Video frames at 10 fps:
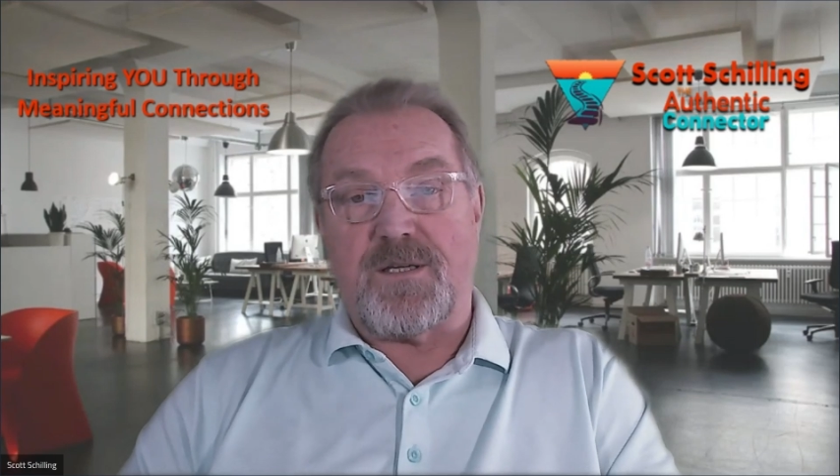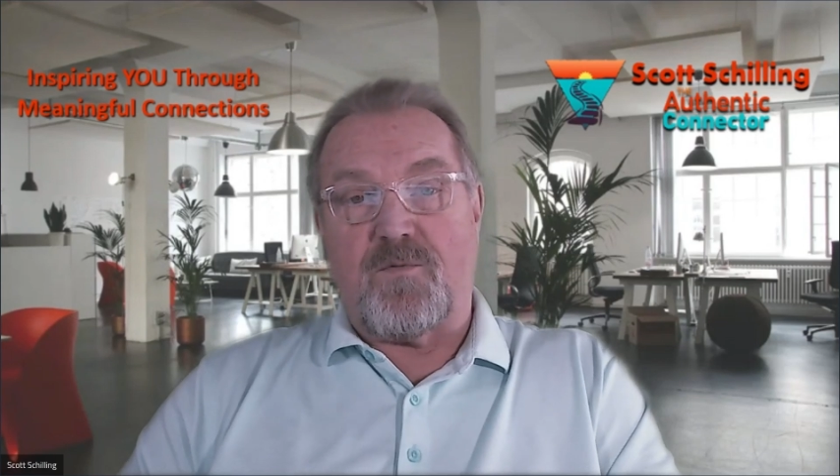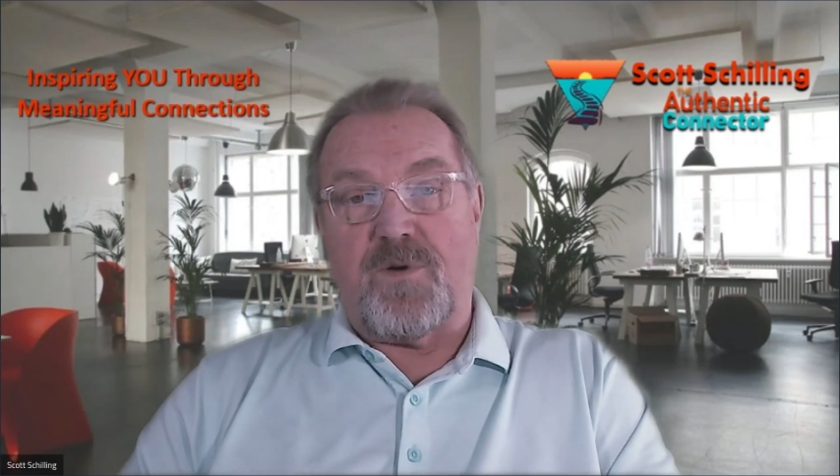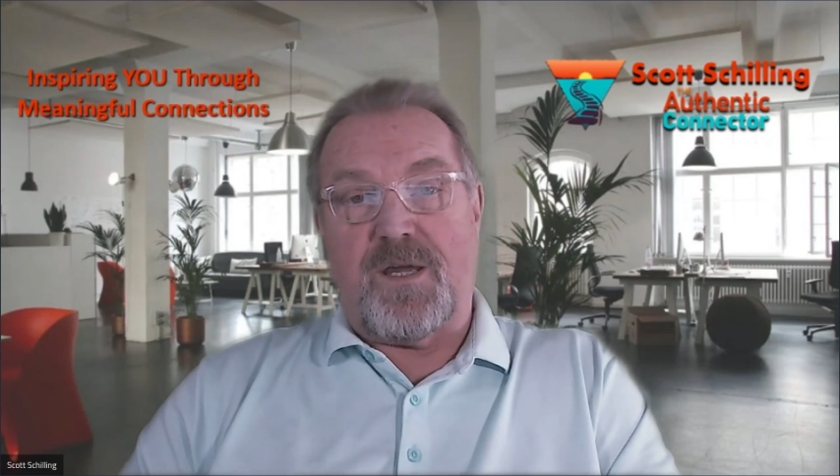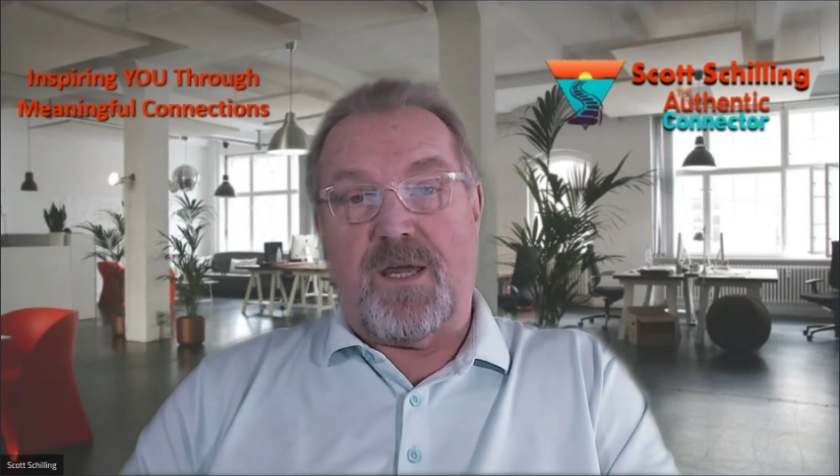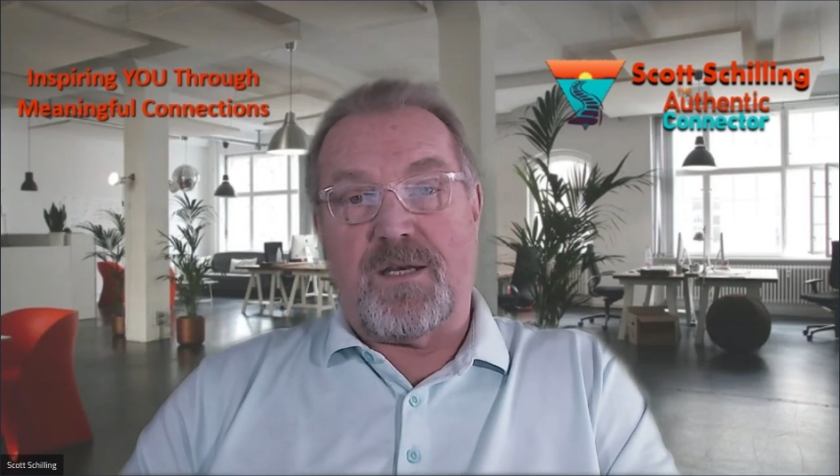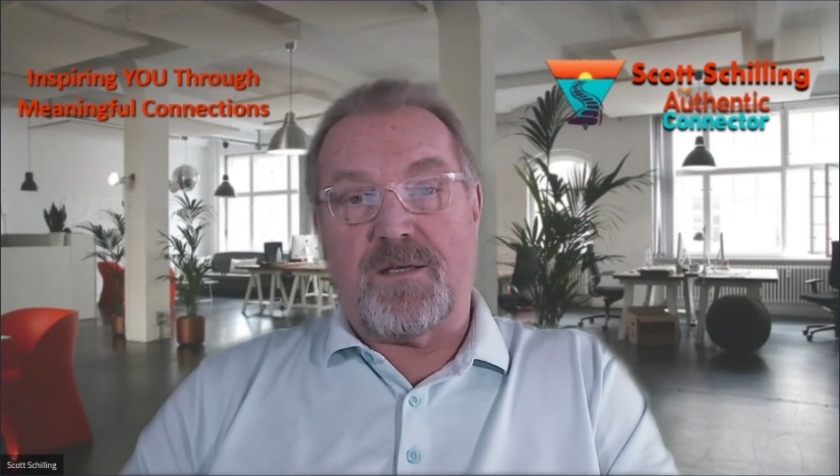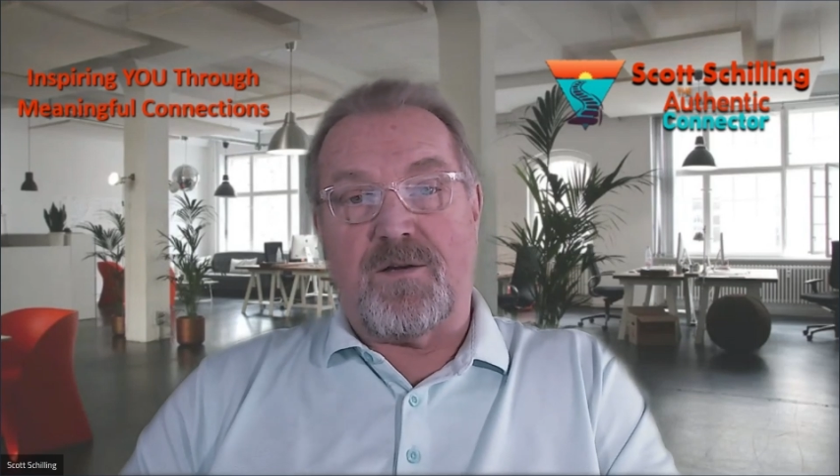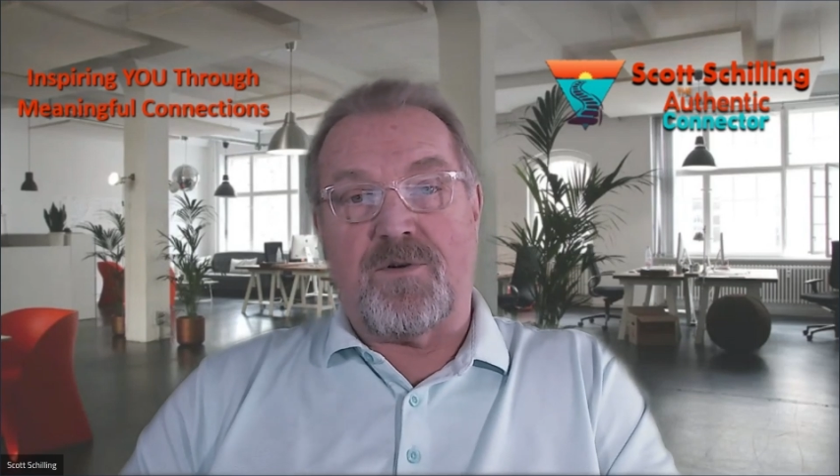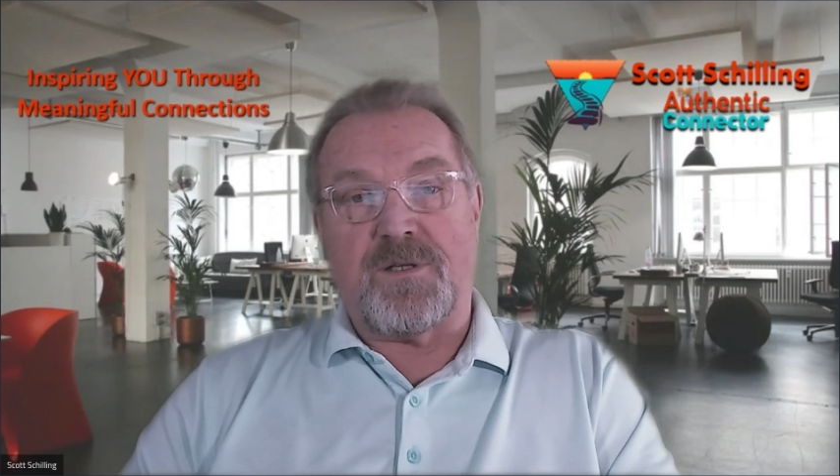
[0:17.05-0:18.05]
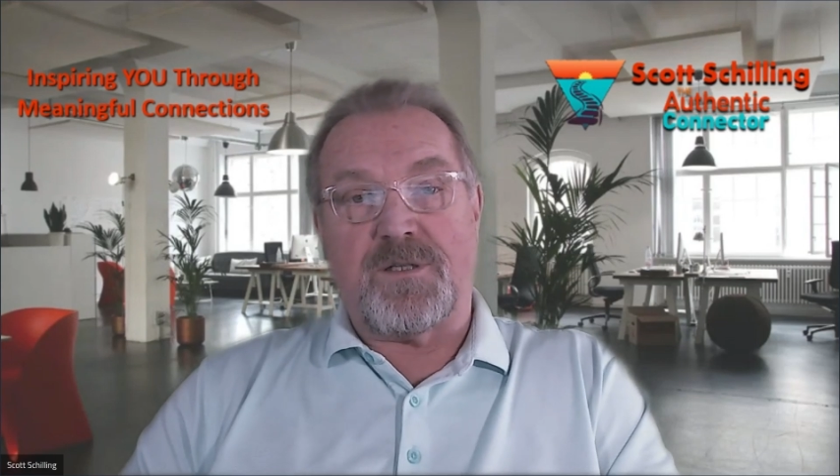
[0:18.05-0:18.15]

that we had going